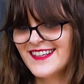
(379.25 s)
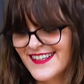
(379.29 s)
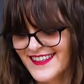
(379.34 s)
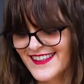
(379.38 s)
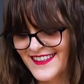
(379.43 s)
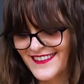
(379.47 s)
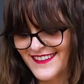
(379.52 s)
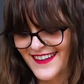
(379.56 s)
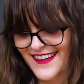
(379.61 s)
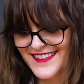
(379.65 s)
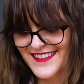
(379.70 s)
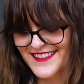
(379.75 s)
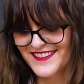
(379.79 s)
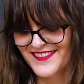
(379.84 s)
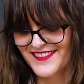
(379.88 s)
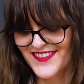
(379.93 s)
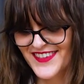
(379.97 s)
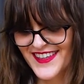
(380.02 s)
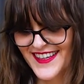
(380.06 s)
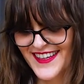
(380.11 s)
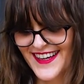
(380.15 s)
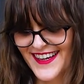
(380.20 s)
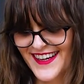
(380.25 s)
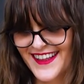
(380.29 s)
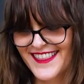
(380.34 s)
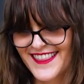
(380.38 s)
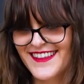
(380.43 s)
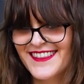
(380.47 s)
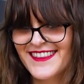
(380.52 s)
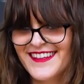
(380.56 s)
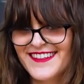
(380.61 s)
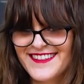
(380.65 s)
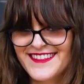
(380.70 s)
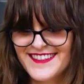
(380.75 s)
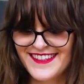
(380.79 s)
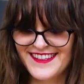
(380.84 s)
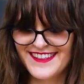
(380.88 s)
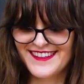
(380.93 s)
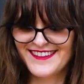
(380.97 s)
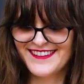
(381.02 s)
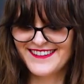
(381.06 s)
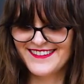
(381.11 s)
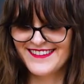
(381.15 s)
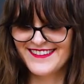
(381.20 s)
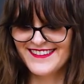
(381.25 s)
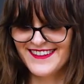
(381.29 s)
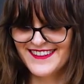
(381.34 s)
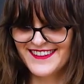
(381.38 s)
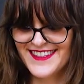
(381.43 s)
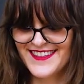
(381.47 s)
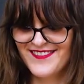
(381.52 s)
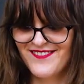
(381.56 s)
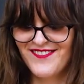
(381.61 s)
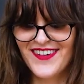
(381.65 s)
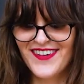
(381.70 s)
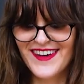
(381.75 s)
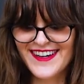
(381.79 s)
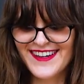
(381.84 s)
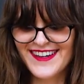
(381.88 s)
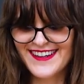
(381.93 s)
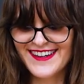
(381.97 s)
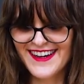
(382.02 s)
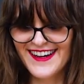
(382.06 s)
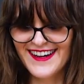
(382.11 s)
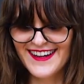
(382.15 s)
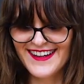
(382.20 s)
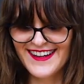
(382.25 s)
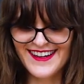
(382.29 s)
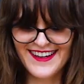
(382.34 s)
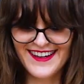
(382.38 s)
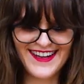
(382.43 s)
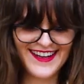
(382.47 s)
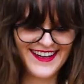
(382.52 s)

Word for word: in the recipe, and I think that's cute, spud nut.